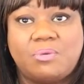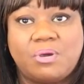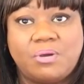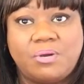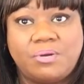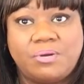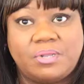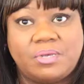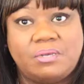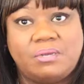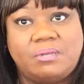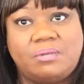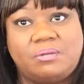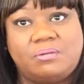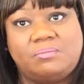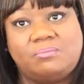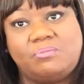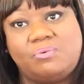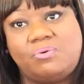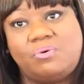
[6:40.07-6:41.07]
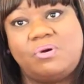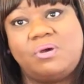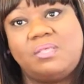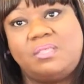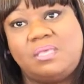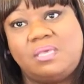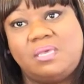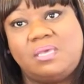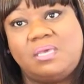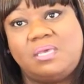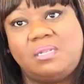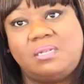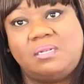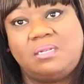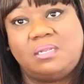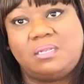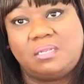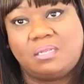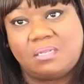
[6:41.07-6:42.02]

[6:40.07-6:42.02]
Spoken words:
murdered more than